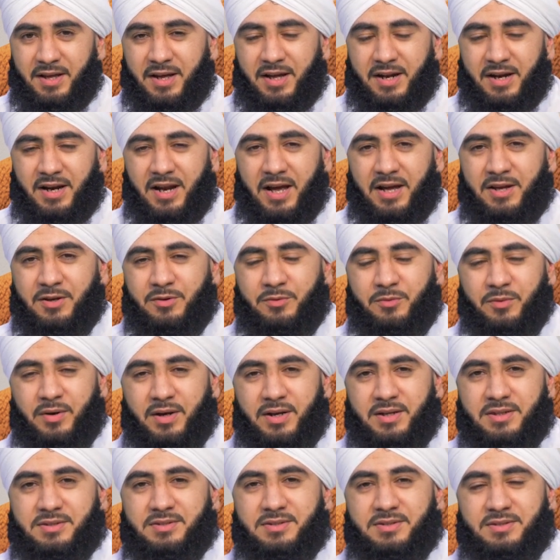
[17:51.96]
And
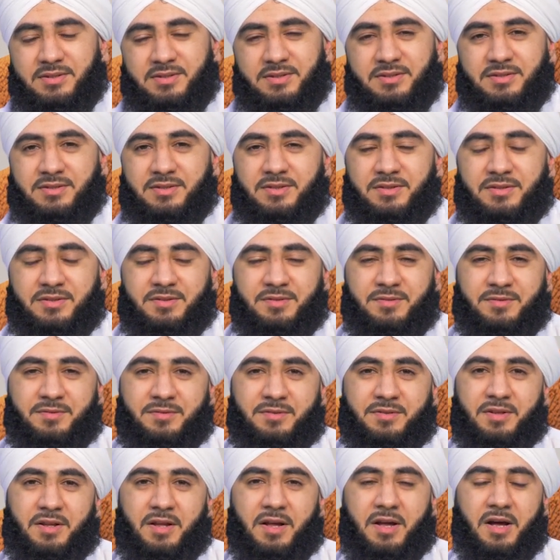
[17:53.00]
likewise,
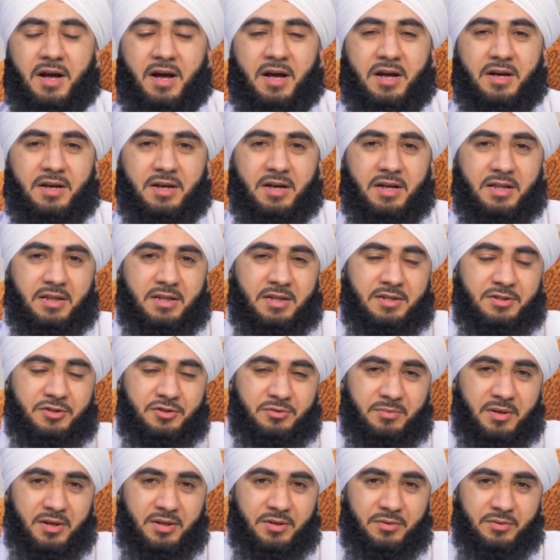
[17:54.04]
Allah
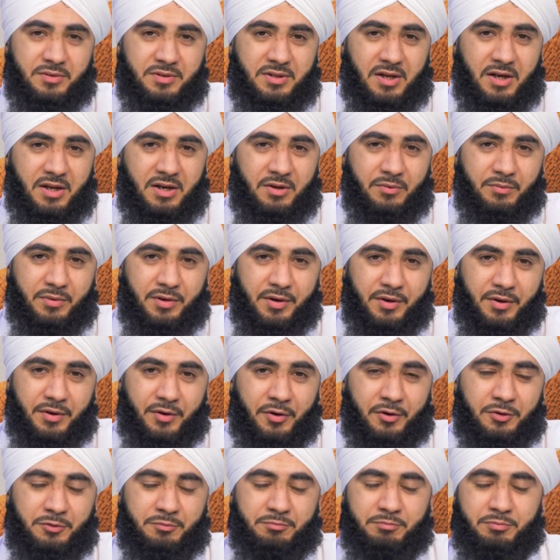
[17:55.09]
subhanahu wa ta'ala will
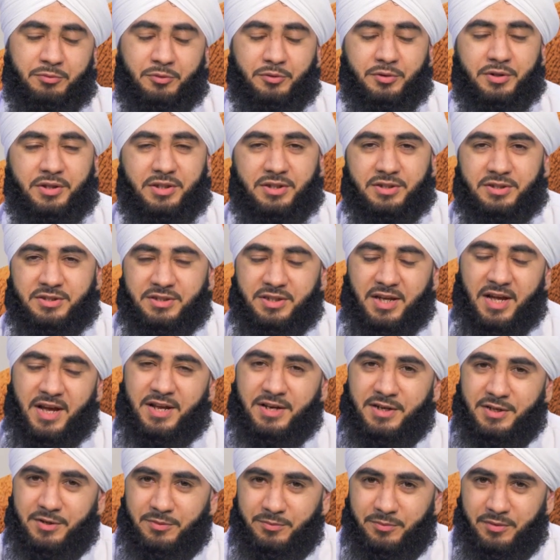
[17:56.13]
not punish
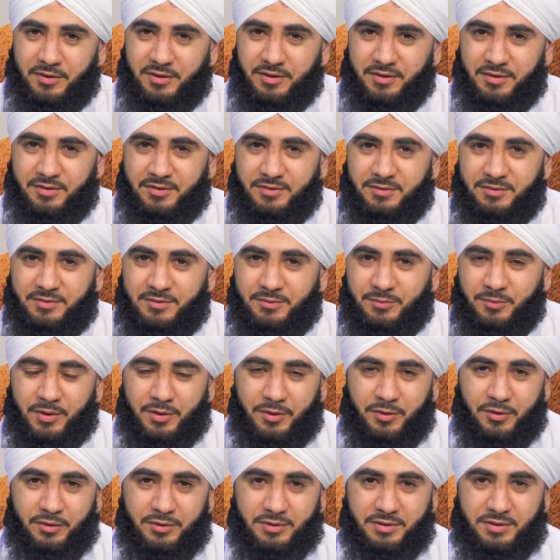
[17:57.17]
anyone, will
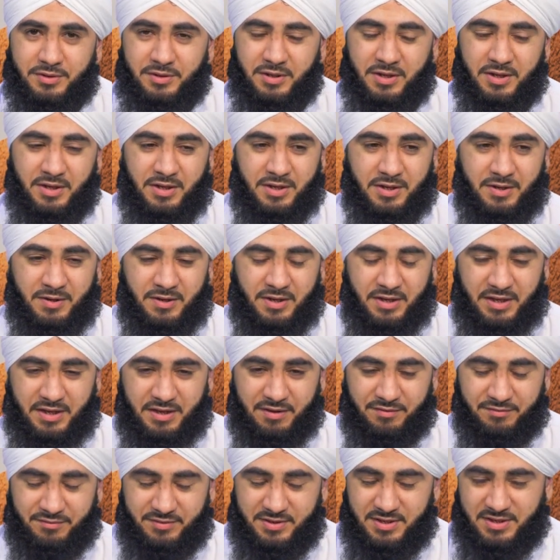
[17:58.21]
not
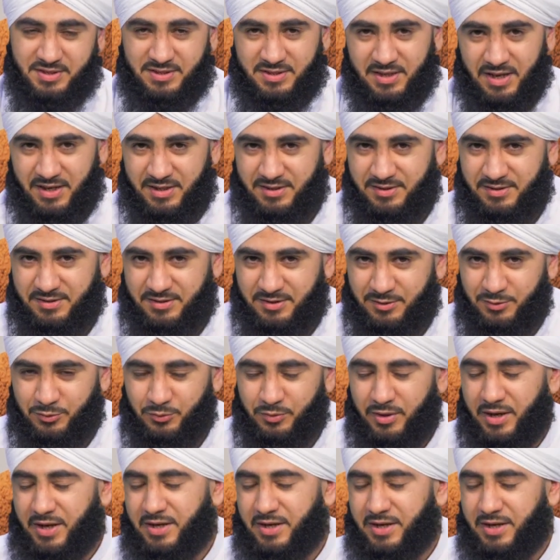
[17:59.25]
give disaster to